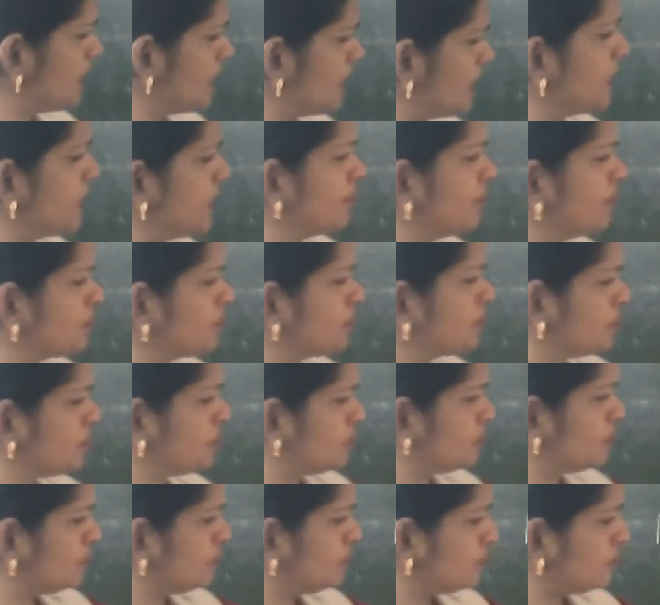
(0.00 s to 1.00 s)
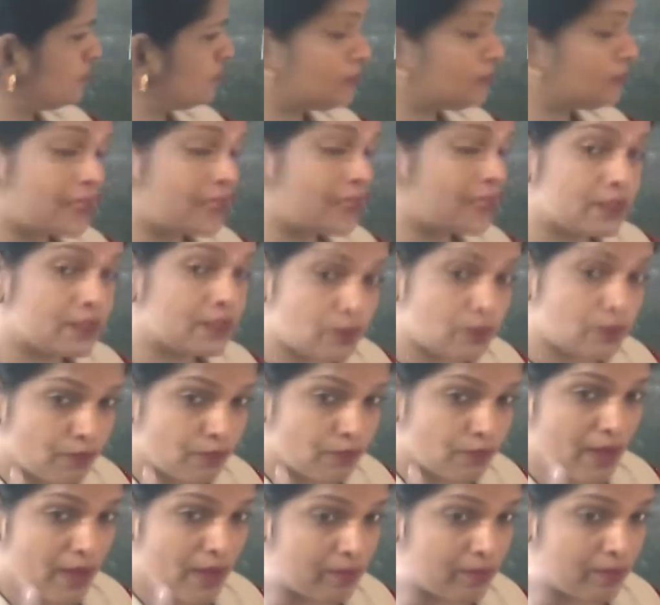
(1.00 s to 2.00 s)
atoms, that is of
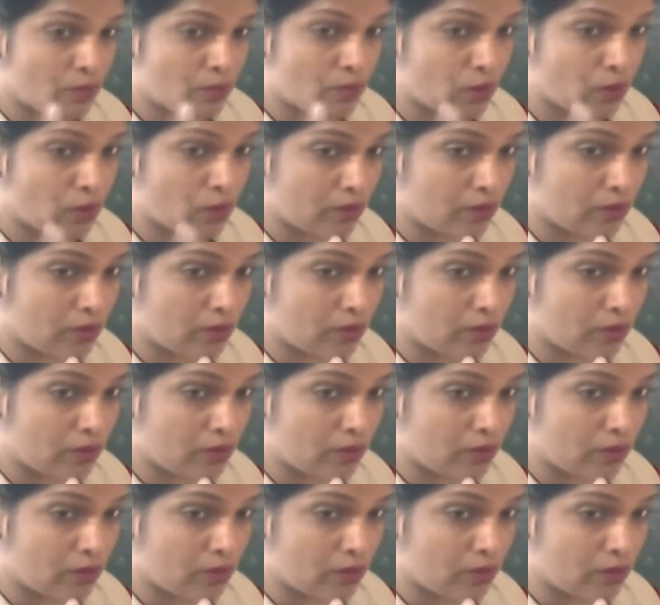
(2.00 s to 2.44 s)
1 mole.